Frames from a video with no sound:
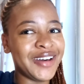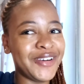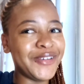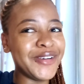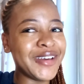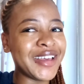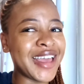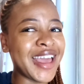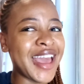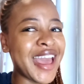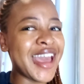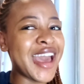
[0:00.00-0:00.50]

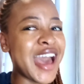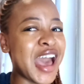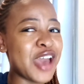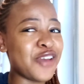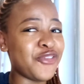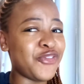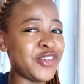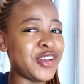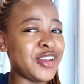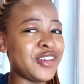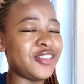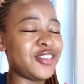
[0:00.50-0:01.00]
okay i
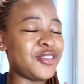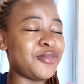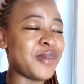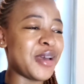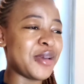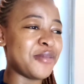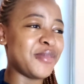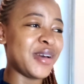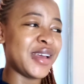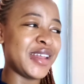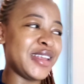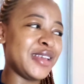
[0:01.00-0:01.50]
finished my
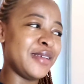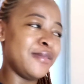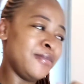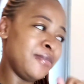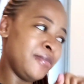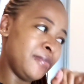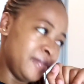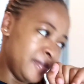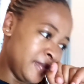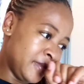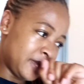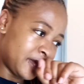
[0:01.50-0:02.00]
money
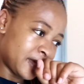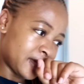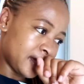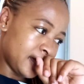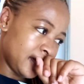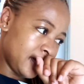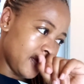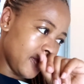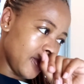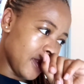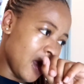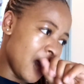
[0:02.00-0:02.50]

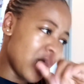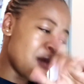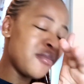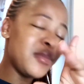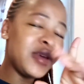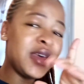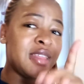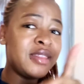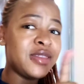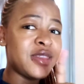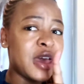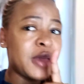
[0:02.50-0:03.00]
i'm um,
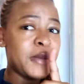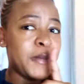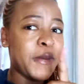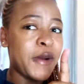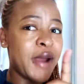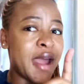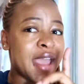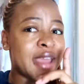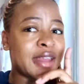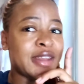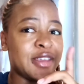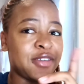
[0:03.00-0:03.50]
in that
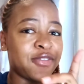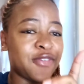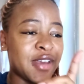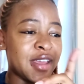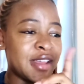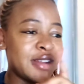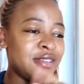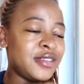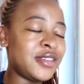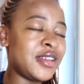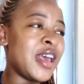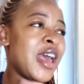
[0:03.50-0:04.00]
pride
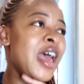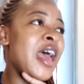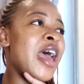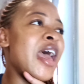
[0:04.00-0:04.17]
event